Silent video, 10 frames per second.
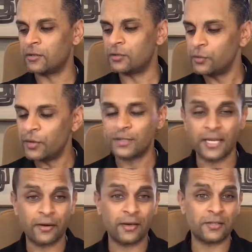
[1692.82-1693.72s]
2 years
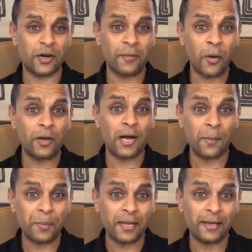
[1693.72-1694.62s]
later, I started my own
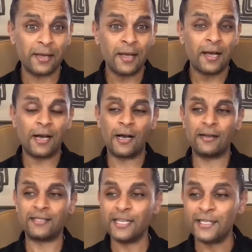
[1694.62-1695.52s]
company
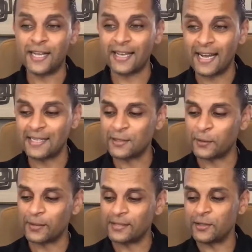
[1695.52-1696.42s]
DJing in high
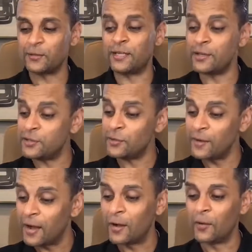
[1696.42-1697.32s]
school. And so, did you
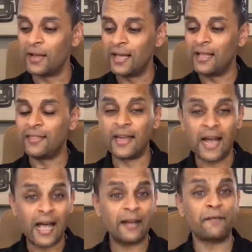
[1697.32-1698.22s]
know
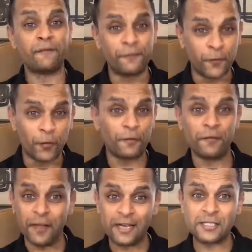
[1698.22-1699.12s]
that I had a
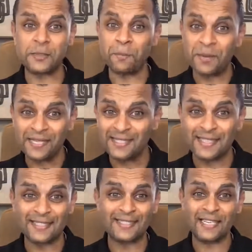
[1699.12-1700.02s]
full-fledged
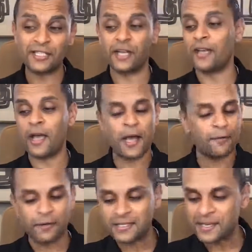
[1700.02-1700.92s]
business DJing
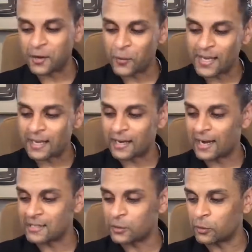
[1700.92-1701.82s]
every single weekend in high
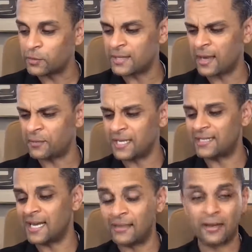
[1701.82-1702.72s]
school? It was like
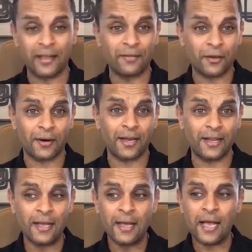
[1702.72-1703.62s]
10th and 11th grade,
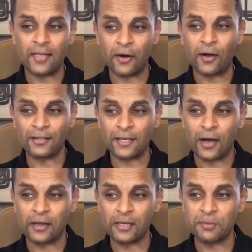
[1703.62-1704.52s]
and then on to
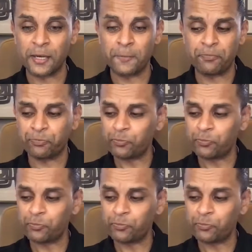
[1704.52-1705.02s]
college, but